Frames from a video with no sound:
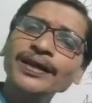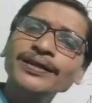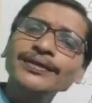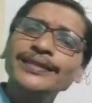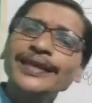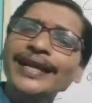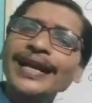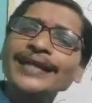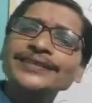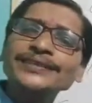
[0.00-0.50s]

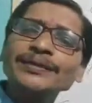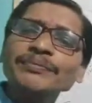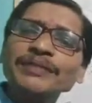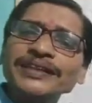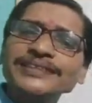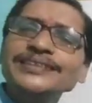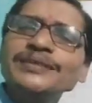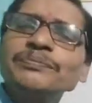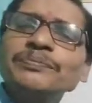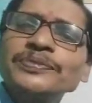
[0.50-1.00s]
There are some
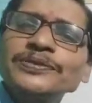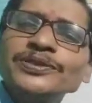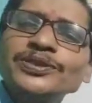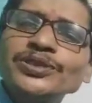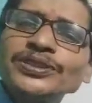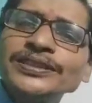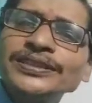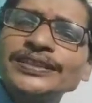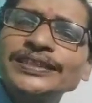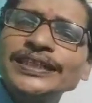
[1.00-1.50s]

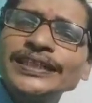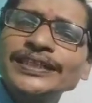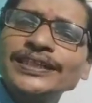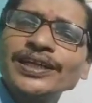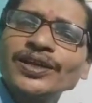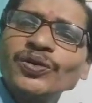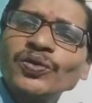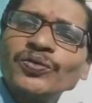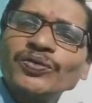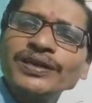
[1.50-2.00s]
examples which
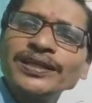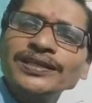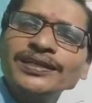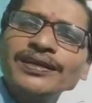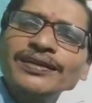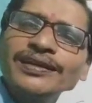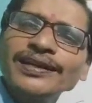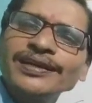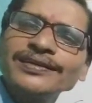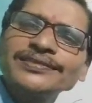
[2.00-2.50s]
written over
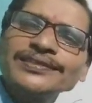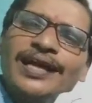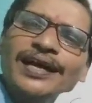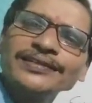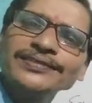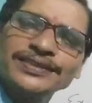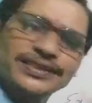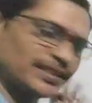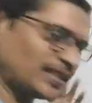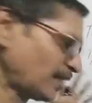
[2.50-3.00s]
here. Let's
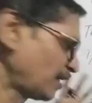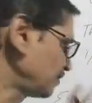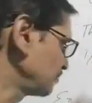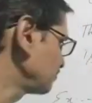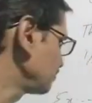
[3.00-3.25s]
understand.